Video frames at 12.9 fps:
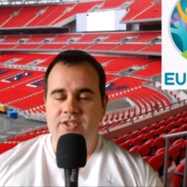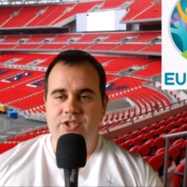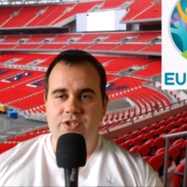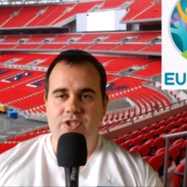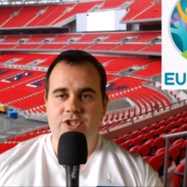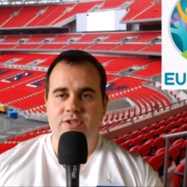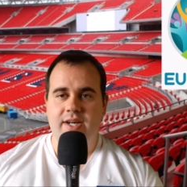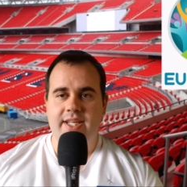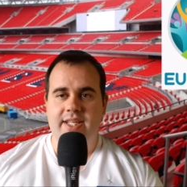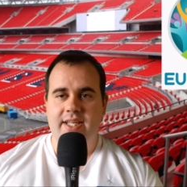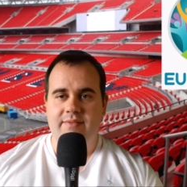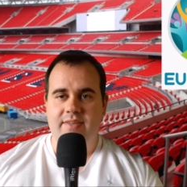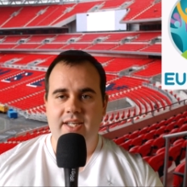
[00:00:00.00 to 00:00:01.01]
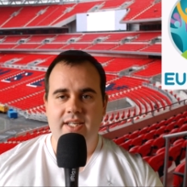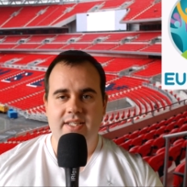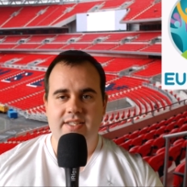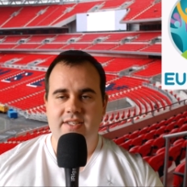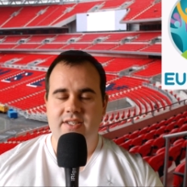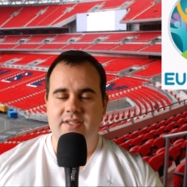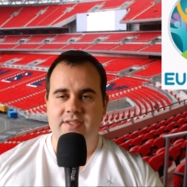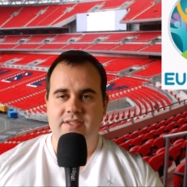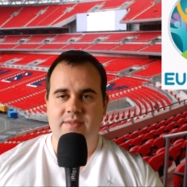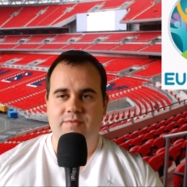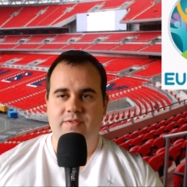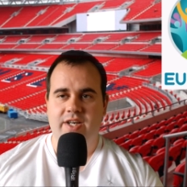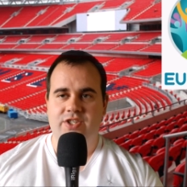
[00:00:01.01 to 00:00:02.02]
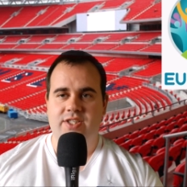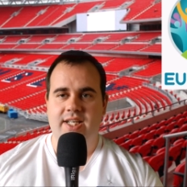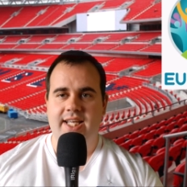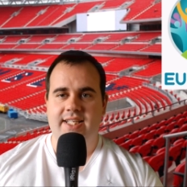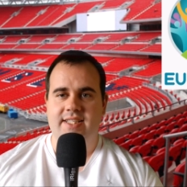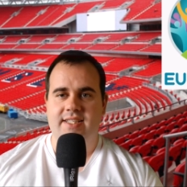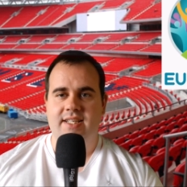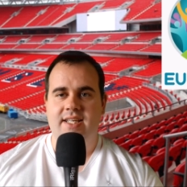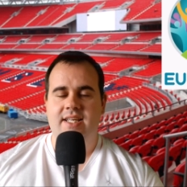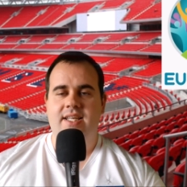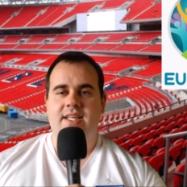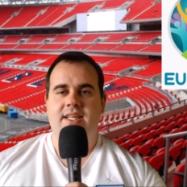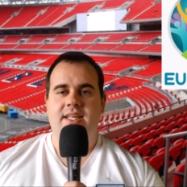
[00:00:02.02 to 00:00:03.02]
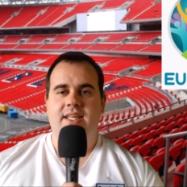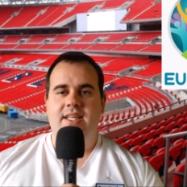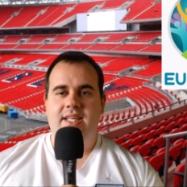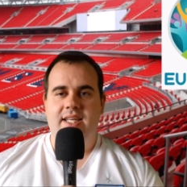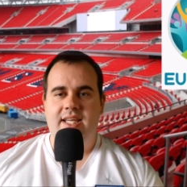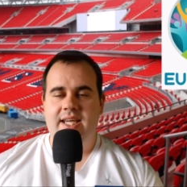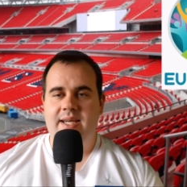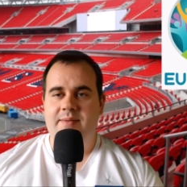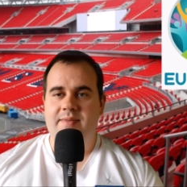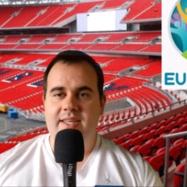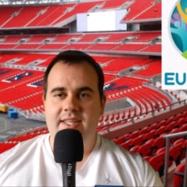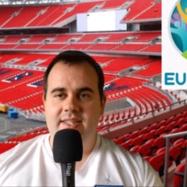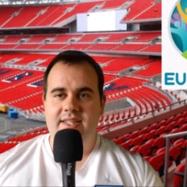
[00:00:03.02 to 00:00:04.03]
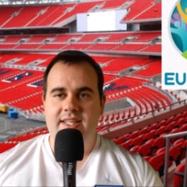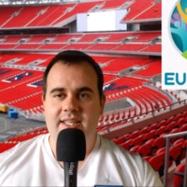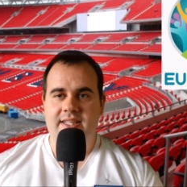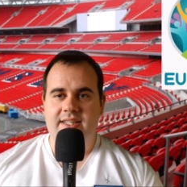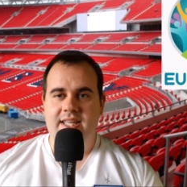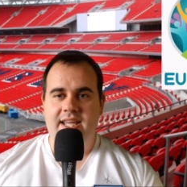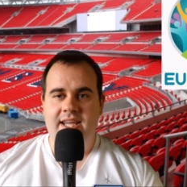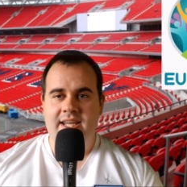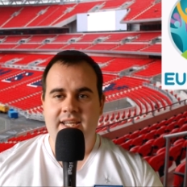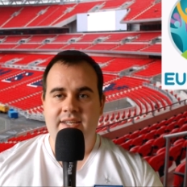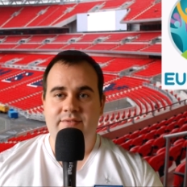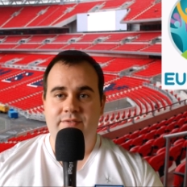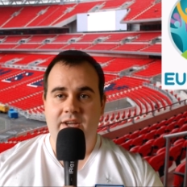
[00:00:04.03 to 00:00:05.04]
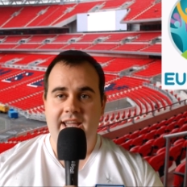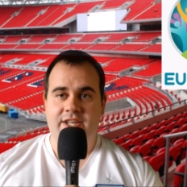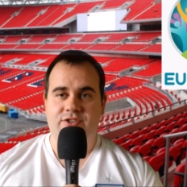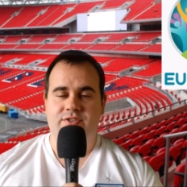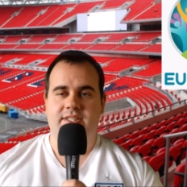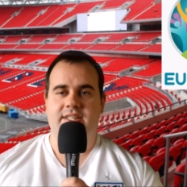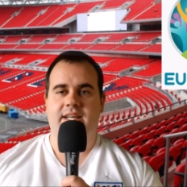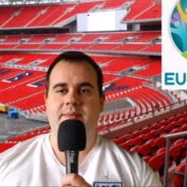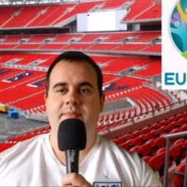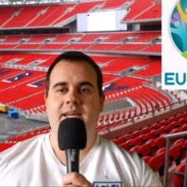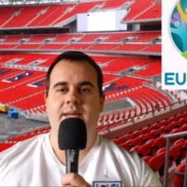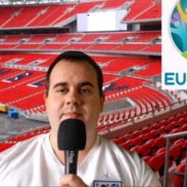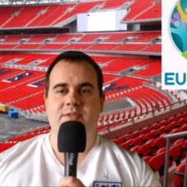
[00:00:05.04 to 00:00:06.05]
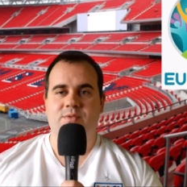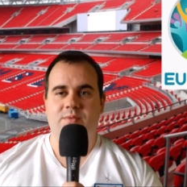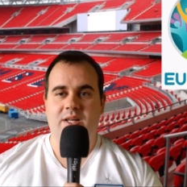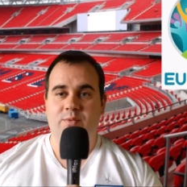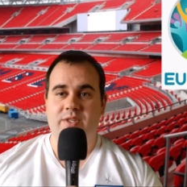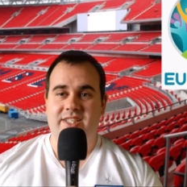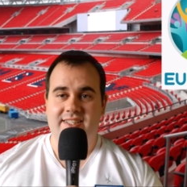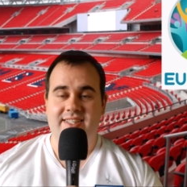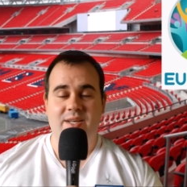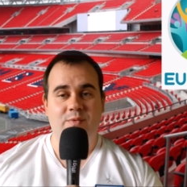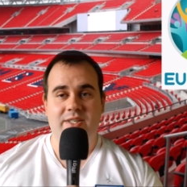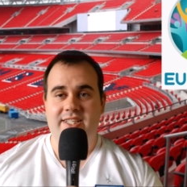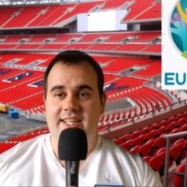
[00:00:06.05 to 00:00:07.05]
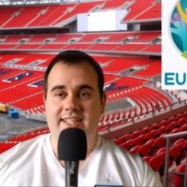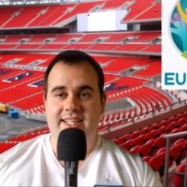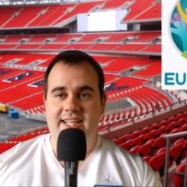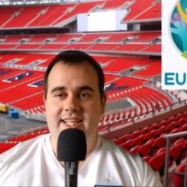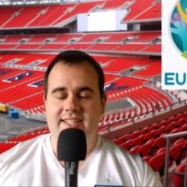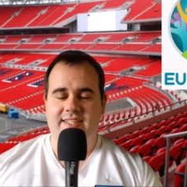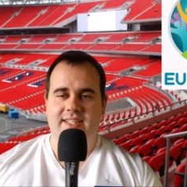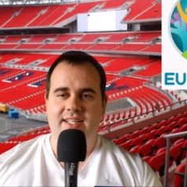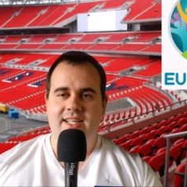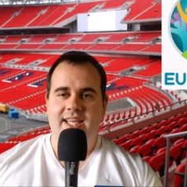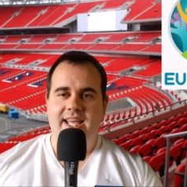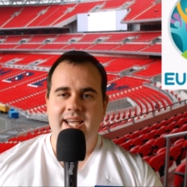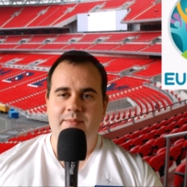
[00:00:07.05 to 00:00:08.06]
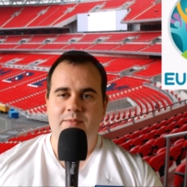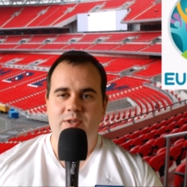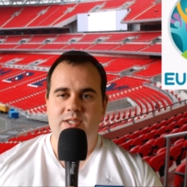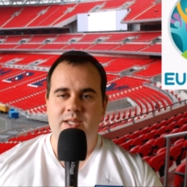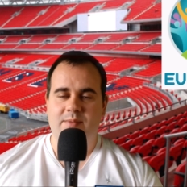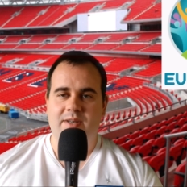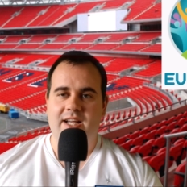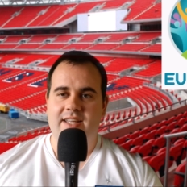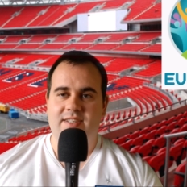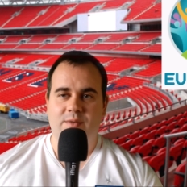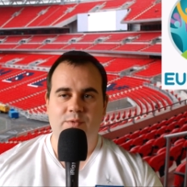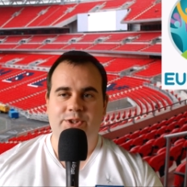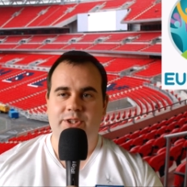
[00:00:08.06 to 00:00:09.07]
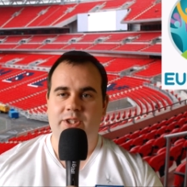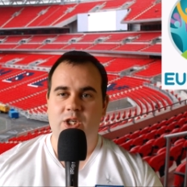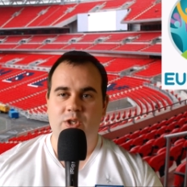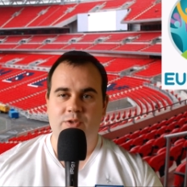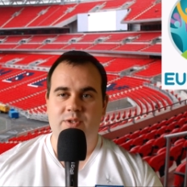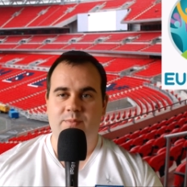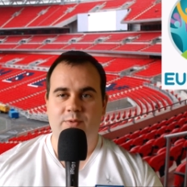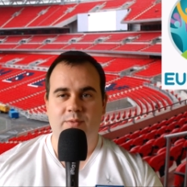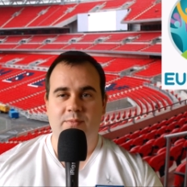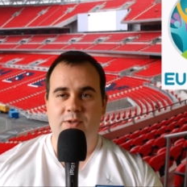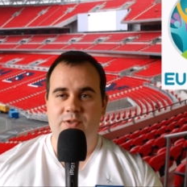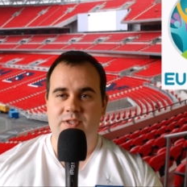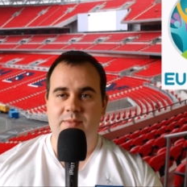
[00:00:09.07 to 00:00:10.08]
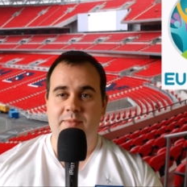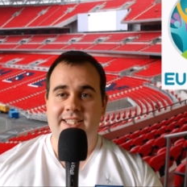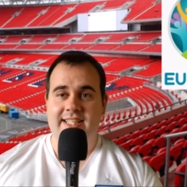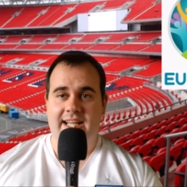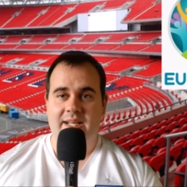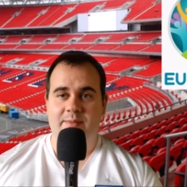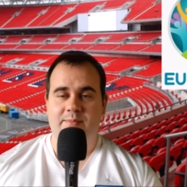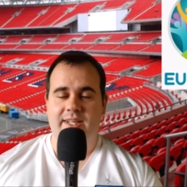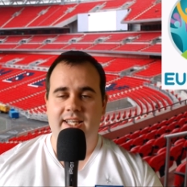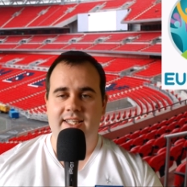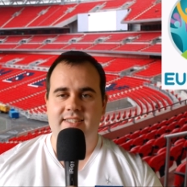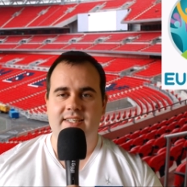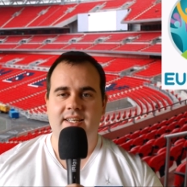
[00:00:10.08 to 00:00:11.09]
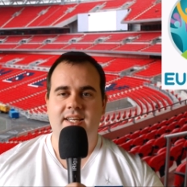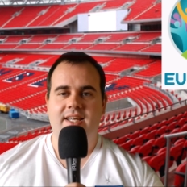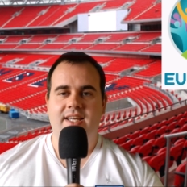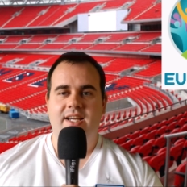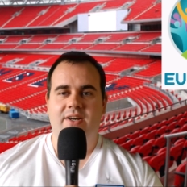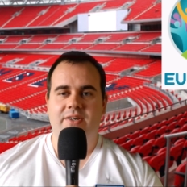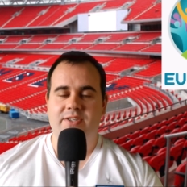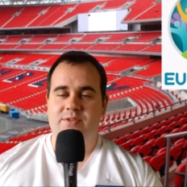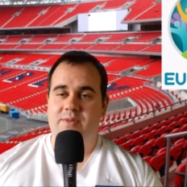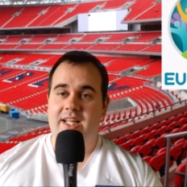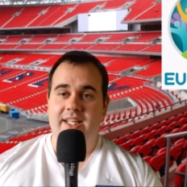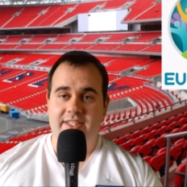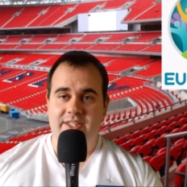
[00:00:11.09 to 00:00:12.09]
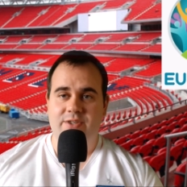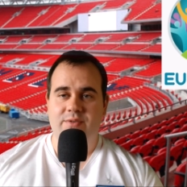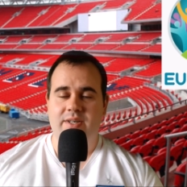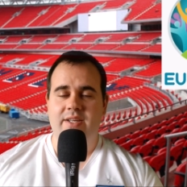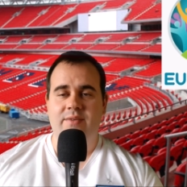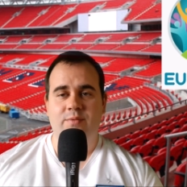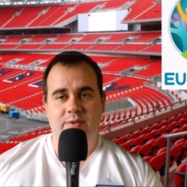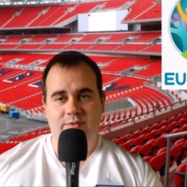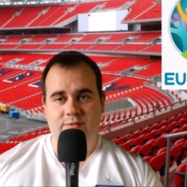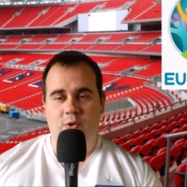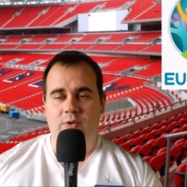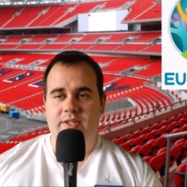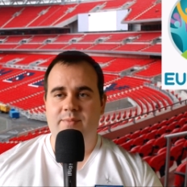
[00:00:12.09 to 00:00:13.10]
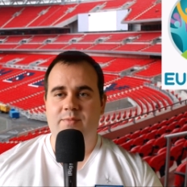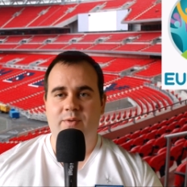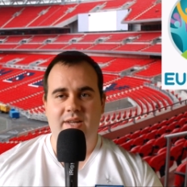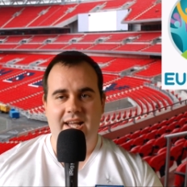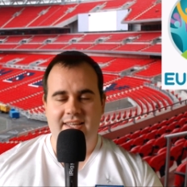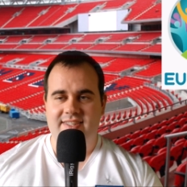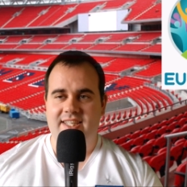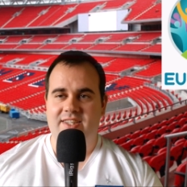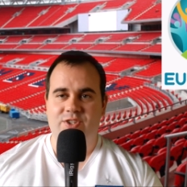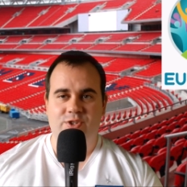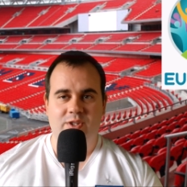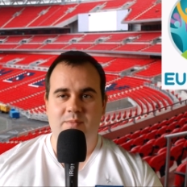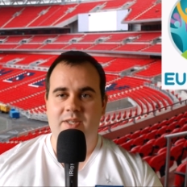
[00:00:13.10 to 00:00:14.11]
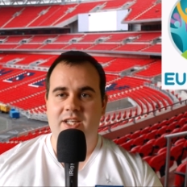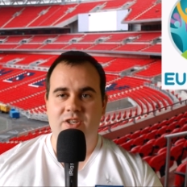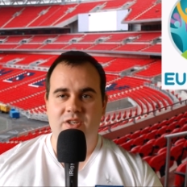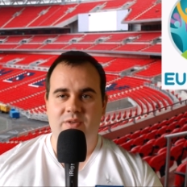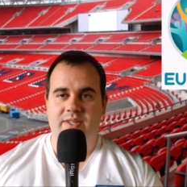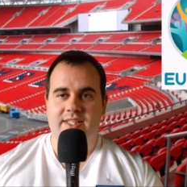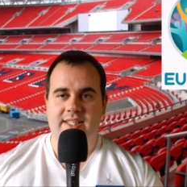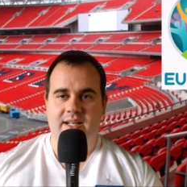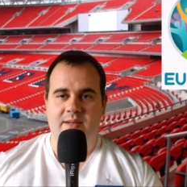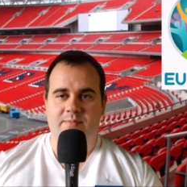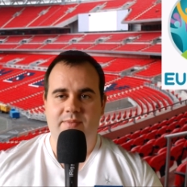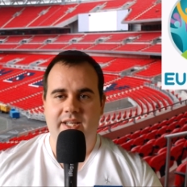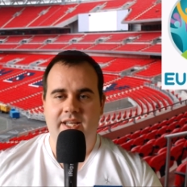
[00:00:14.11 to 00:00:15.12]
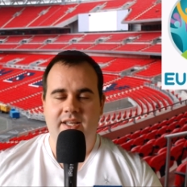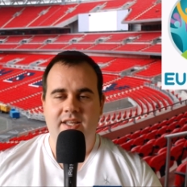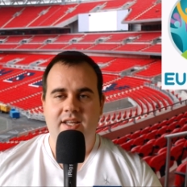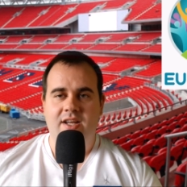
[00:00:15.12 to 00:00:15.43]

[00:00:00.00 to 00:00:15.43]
just to try and give us, us some fresh legs um, in, in, uh, for extra time um, as well, which I think we did need. I must say, but I think we should have looked to bring more some attacking players on as well. I did great with Foden, but I think there should have been another attacking player